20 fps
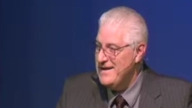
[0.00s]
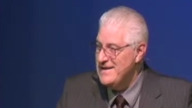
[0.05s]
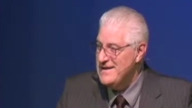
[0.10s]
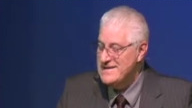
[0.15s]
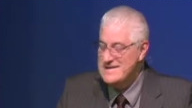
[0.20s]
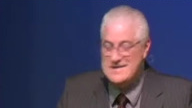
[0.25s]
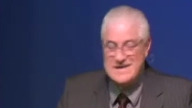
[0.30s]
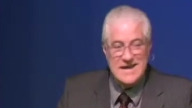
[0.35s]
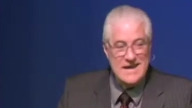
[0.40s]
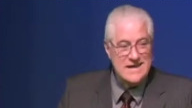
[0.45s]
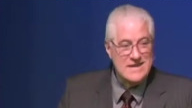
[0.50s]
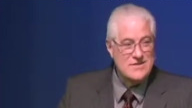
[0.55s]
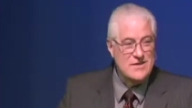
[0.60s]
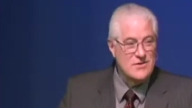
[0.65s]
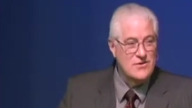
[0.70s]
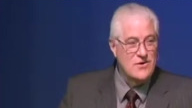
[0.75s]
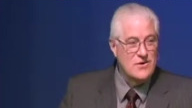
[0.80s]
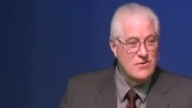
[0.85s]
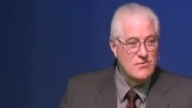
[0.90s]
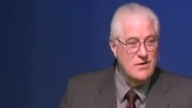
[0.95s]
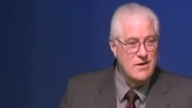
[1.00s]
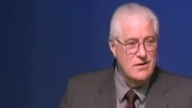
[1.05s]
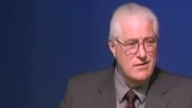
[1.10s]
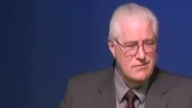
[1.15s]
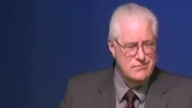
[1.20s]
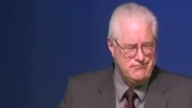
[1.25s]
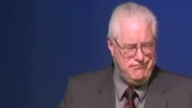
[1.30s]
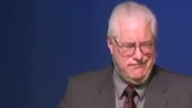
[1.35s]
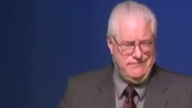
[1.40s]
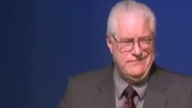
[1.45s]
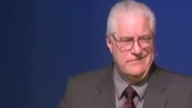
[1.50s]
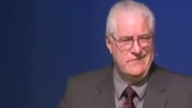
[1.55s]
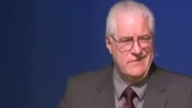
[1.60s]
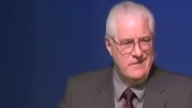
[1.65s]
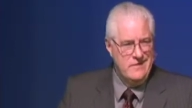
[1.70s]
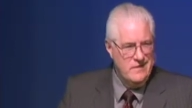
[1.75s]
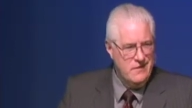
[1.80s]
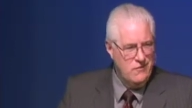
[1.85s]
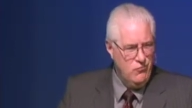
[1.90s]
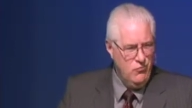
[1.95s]
It's like the Lord went,
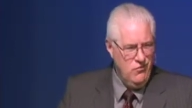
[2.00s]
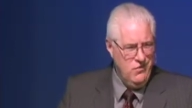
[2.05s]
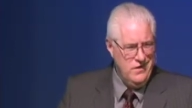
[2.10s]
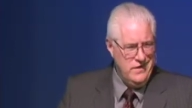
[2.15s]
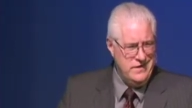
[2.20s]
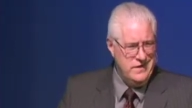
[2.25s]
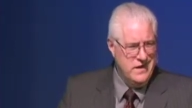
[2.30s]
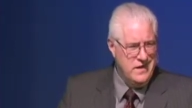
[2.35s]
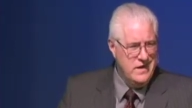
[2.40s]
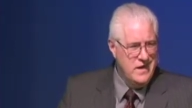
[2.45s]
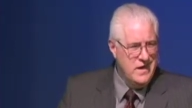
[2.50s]
What?